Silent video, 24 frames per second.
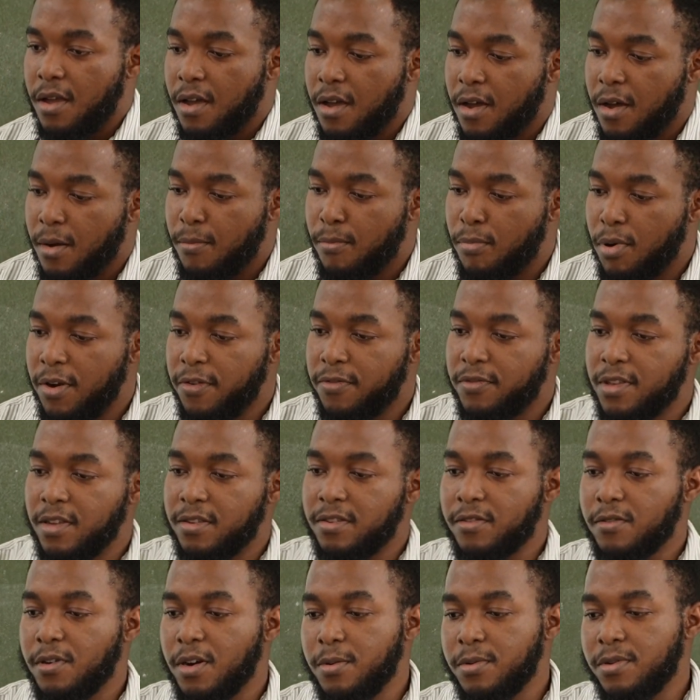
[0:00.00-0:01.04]
a brief
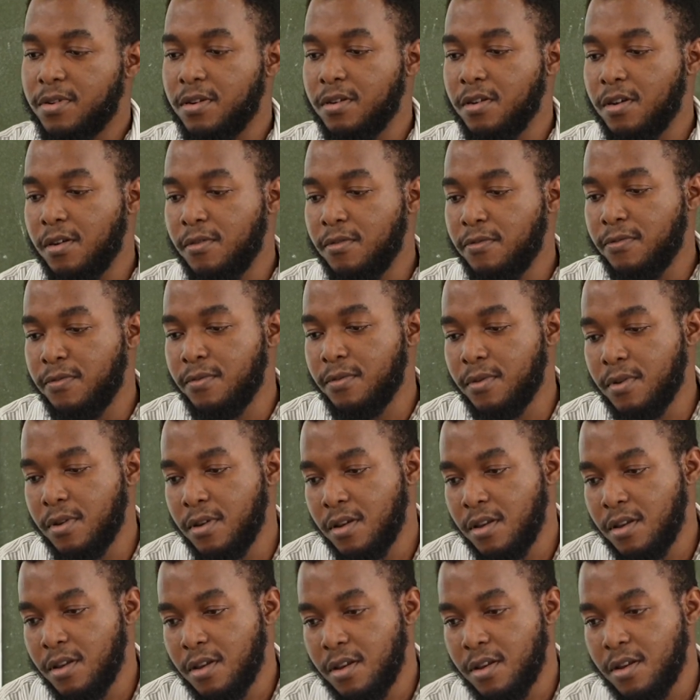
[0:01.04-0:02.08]
description of
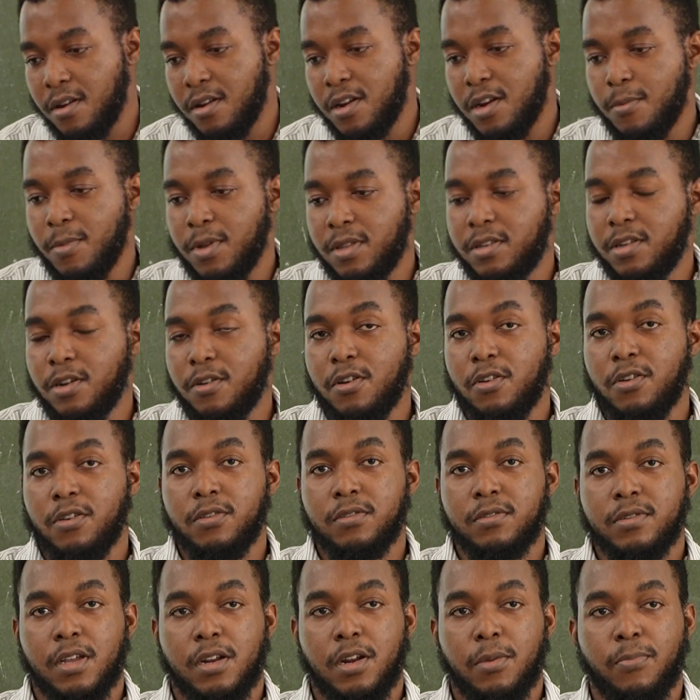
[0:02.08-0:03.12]
the
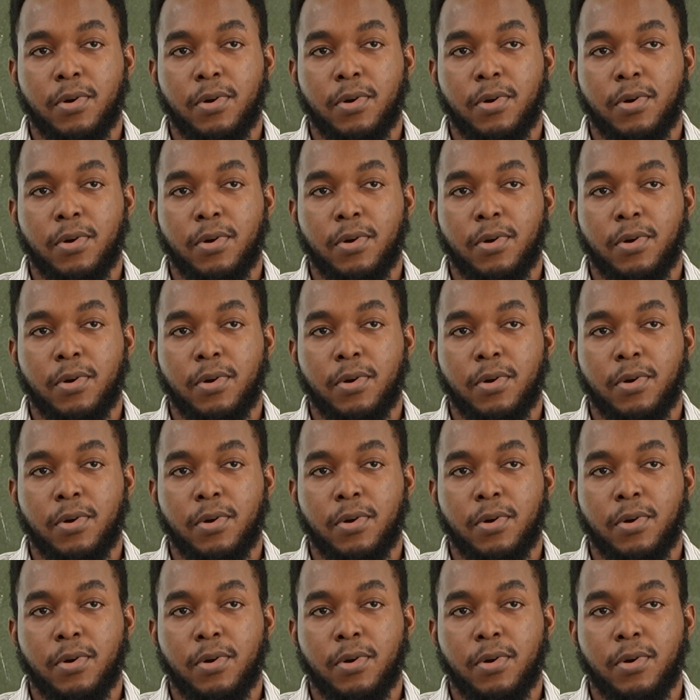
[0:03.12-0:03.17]
materials and